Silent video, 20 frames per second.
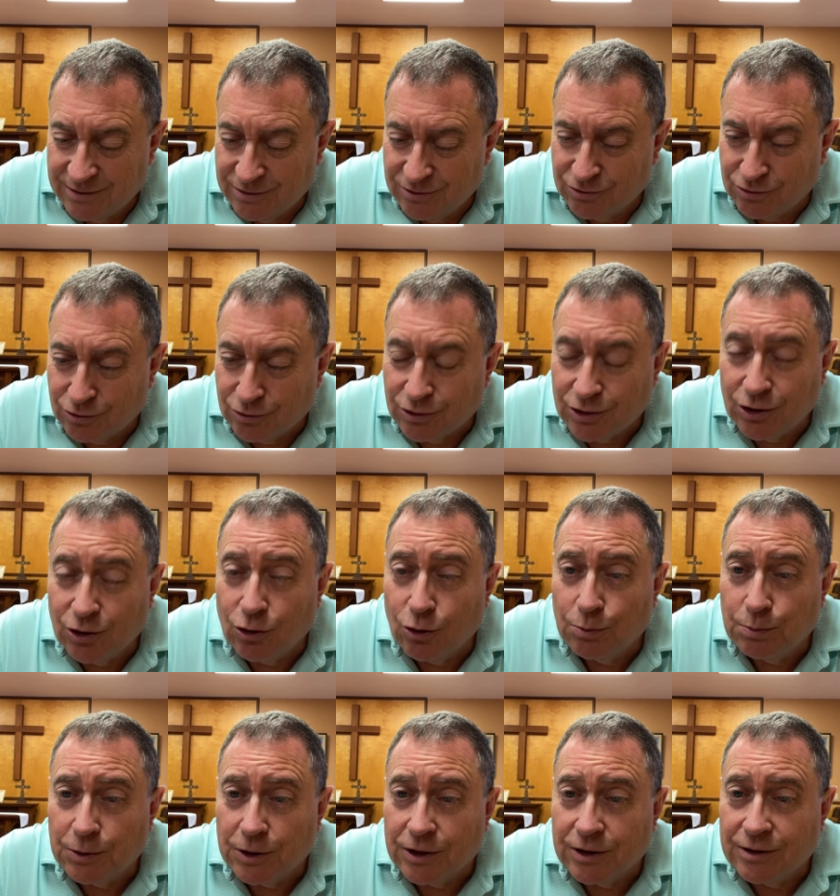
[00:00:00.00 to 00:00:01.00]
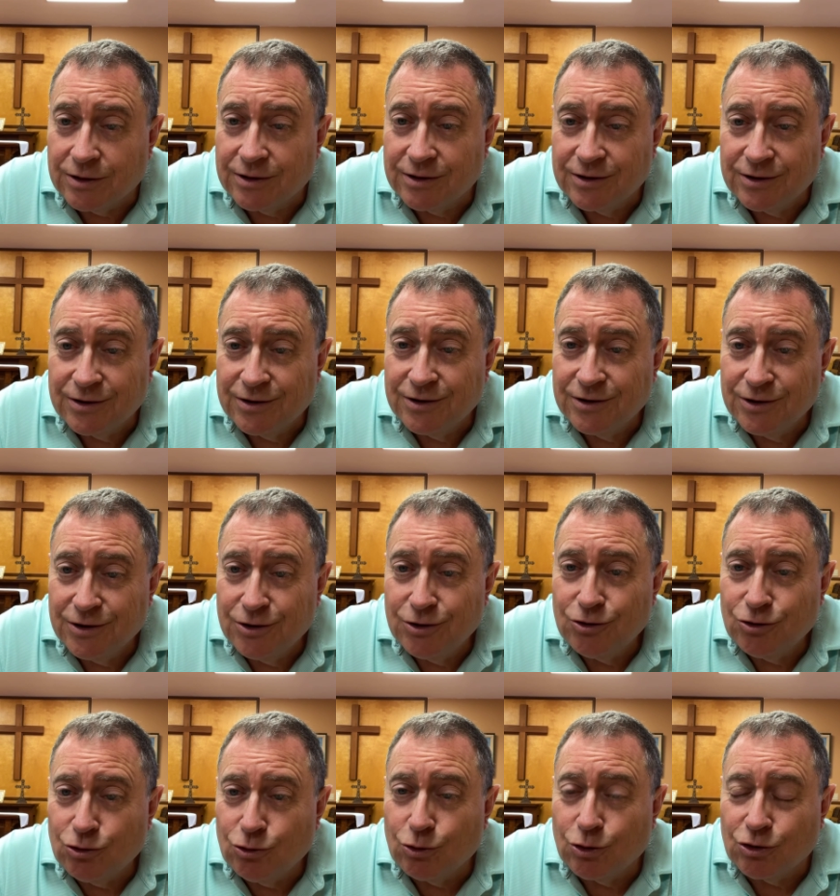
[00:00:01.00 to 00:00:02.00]
certainly hope that
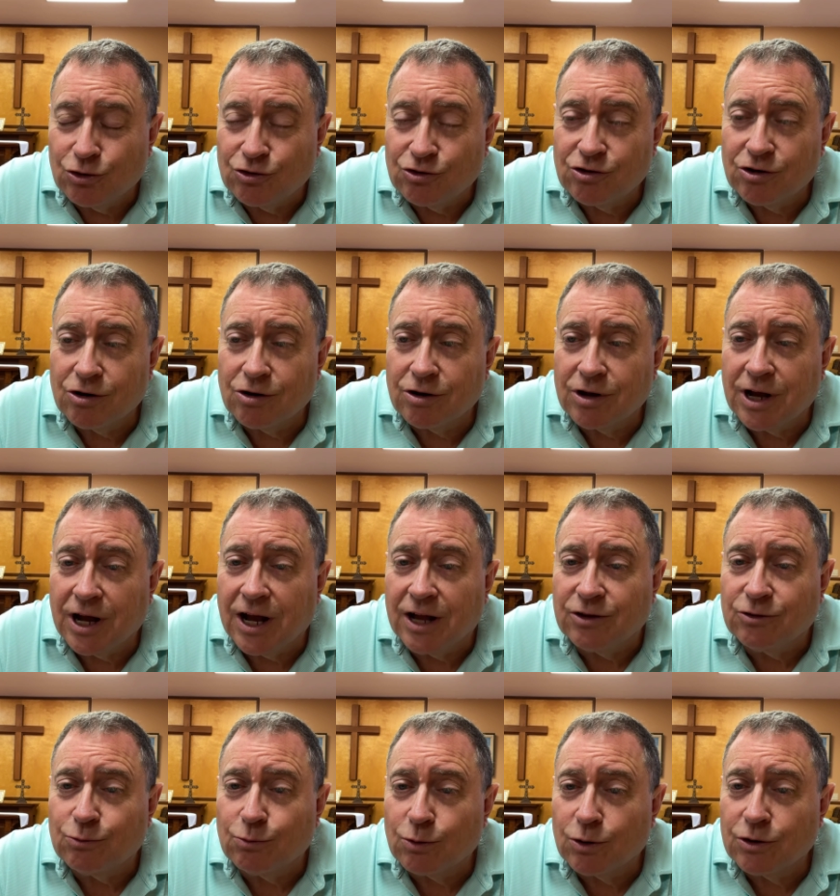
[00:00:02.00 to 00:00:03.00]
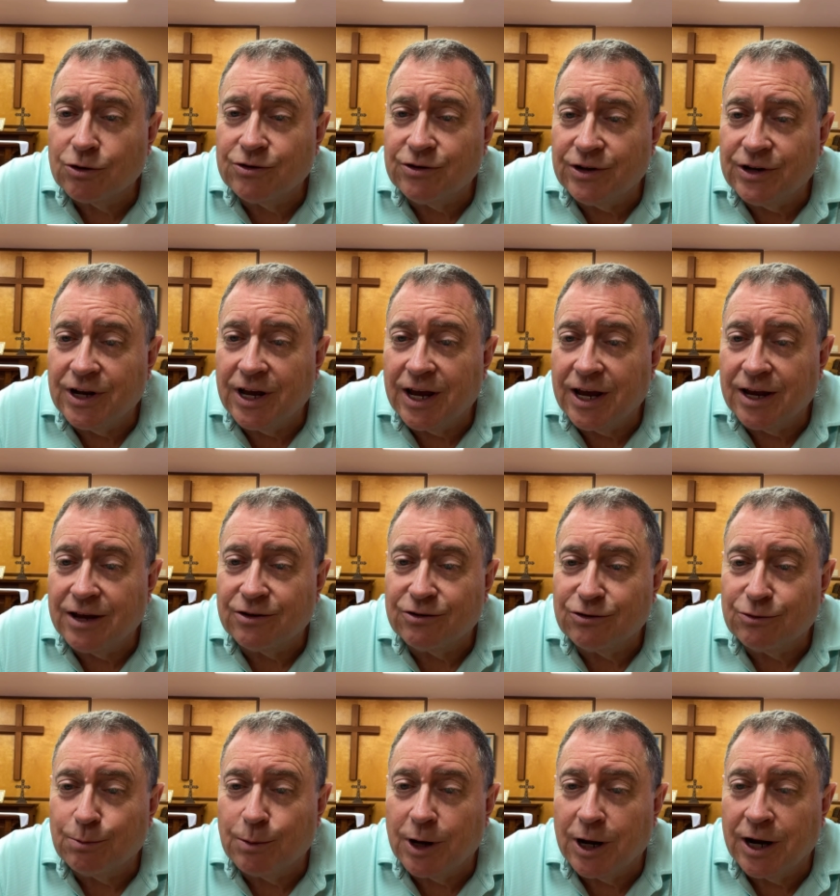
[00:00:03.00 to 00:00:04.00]
you can share God's word today, a
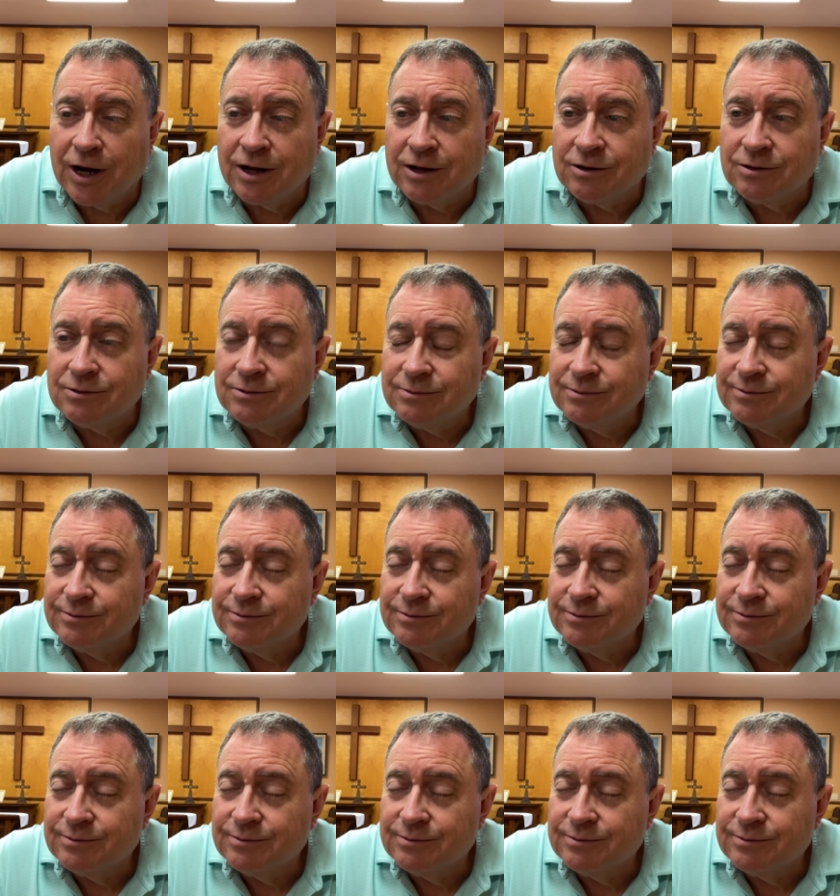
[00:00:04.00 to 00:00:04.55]
smile.